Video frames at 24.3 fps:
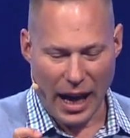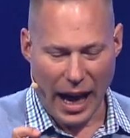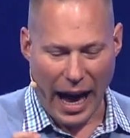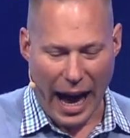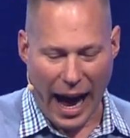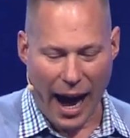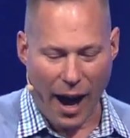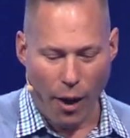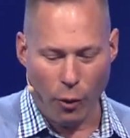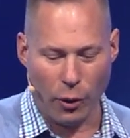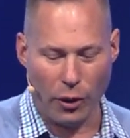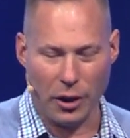
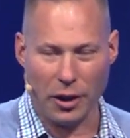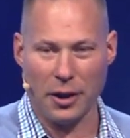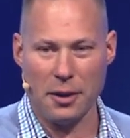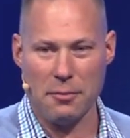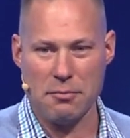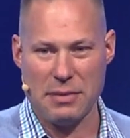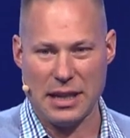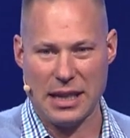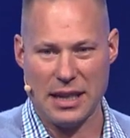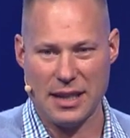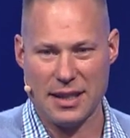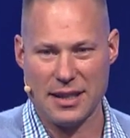"Our"
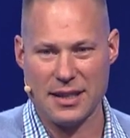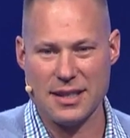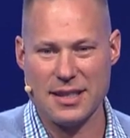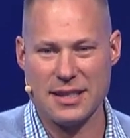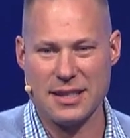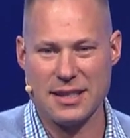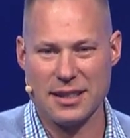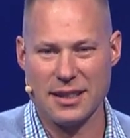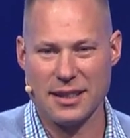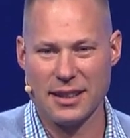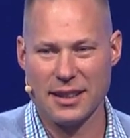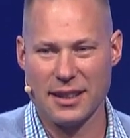
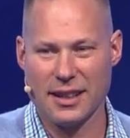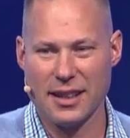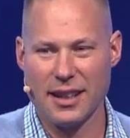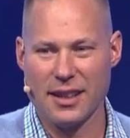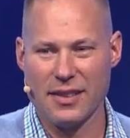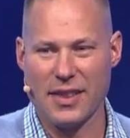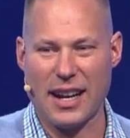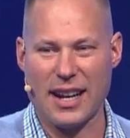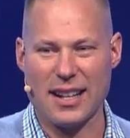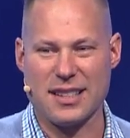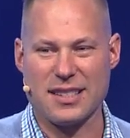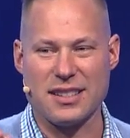means
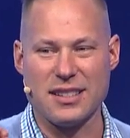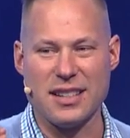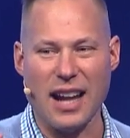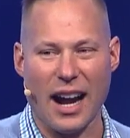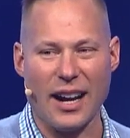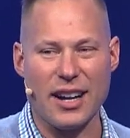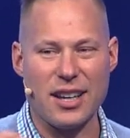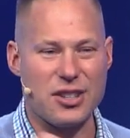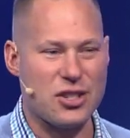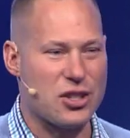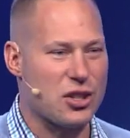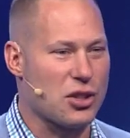that it's
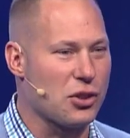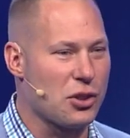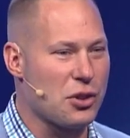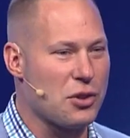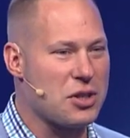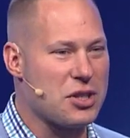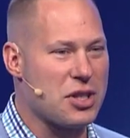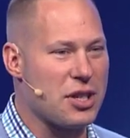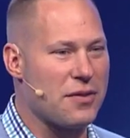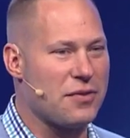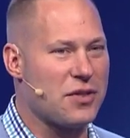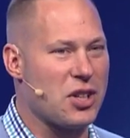not
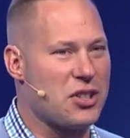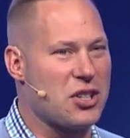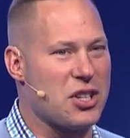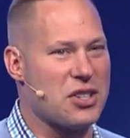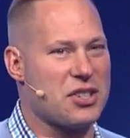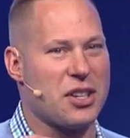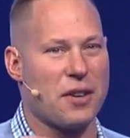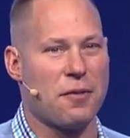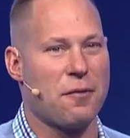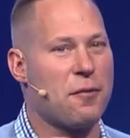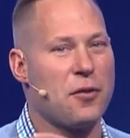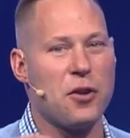exclusive to
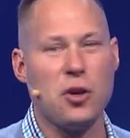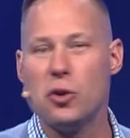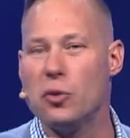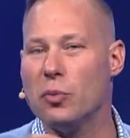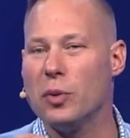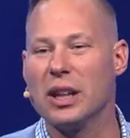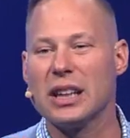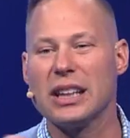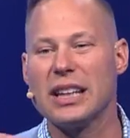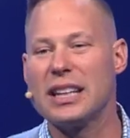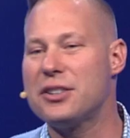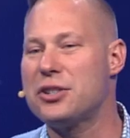just a few
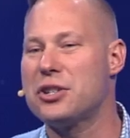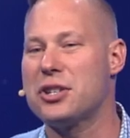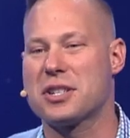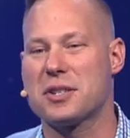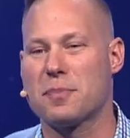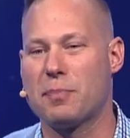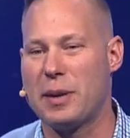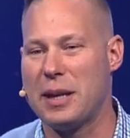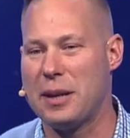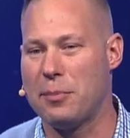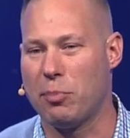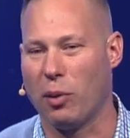religious
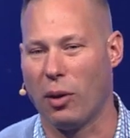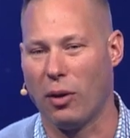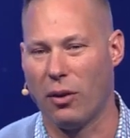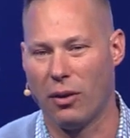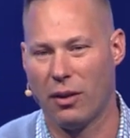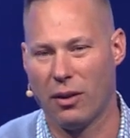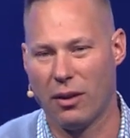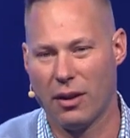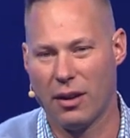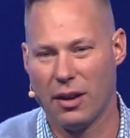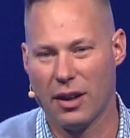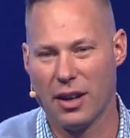people.
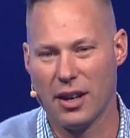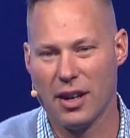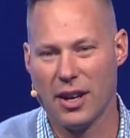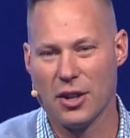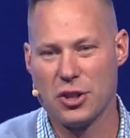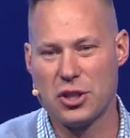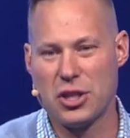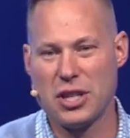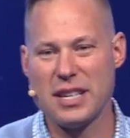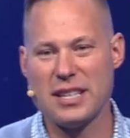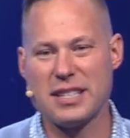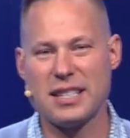
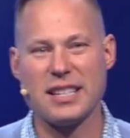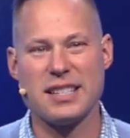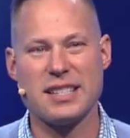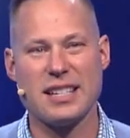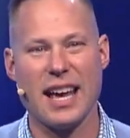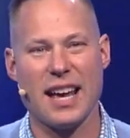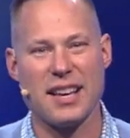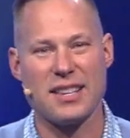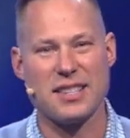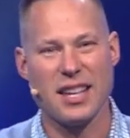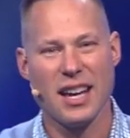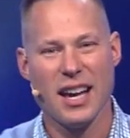Jesus
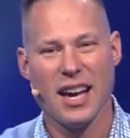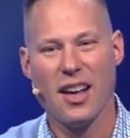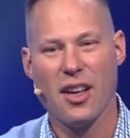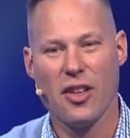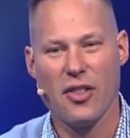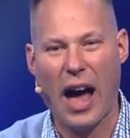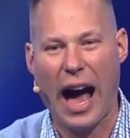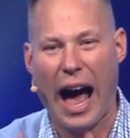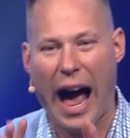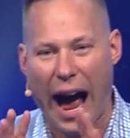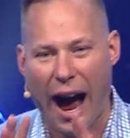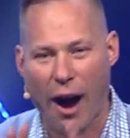says,
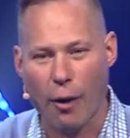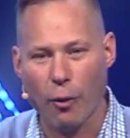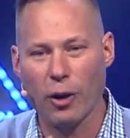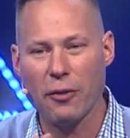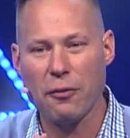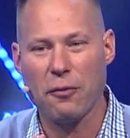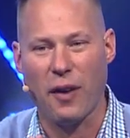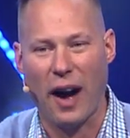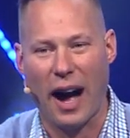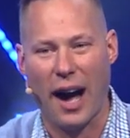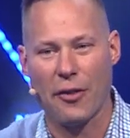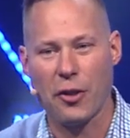"Our
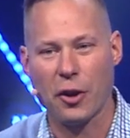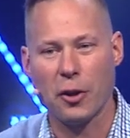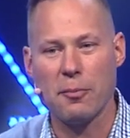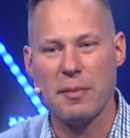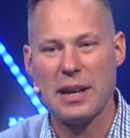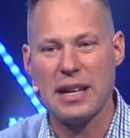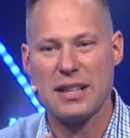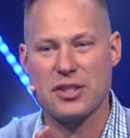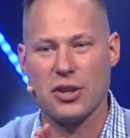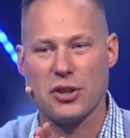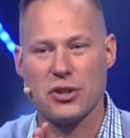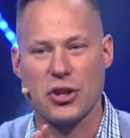Father"
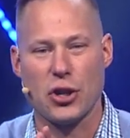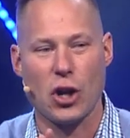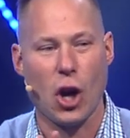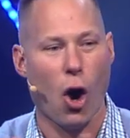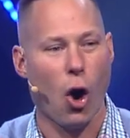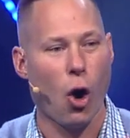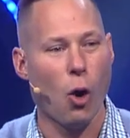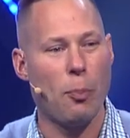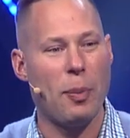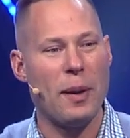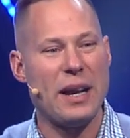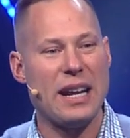means there's an
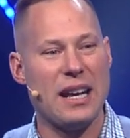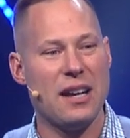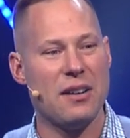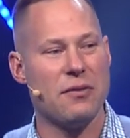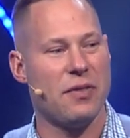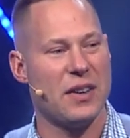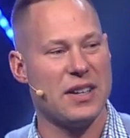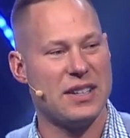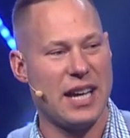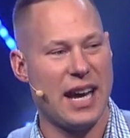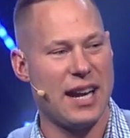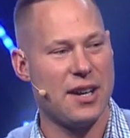open
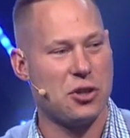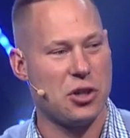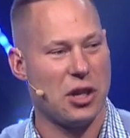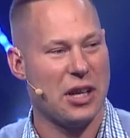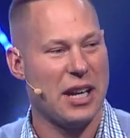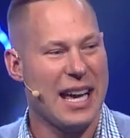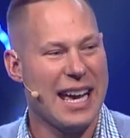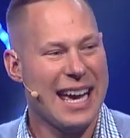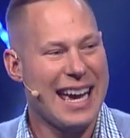invitation.